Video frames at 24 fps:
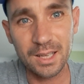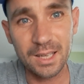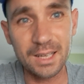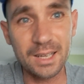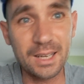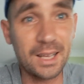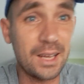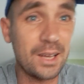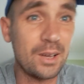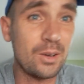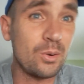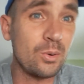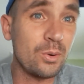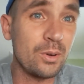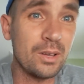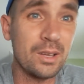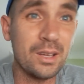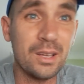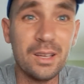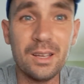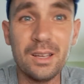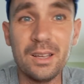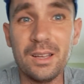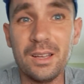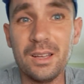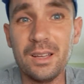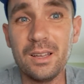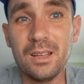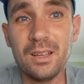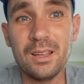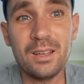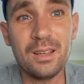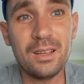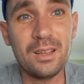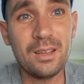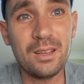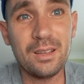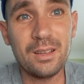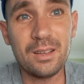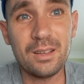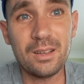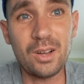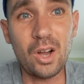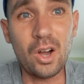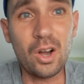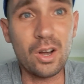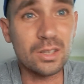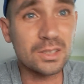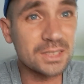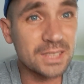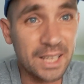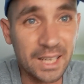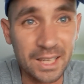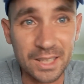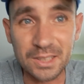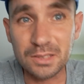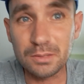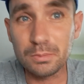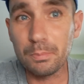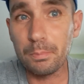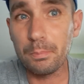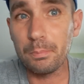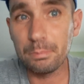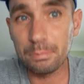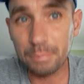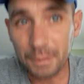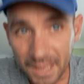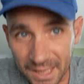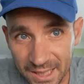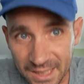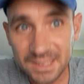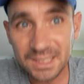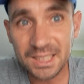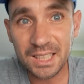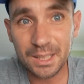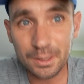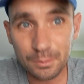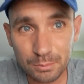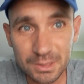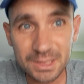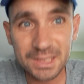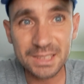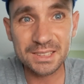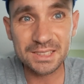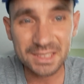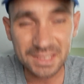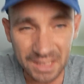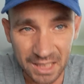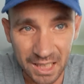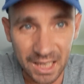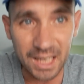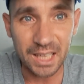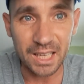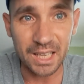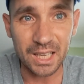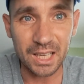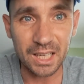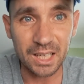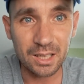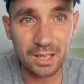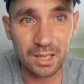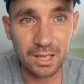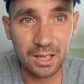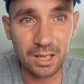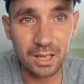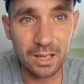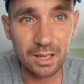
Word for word: And now Arteta's begged him to stay.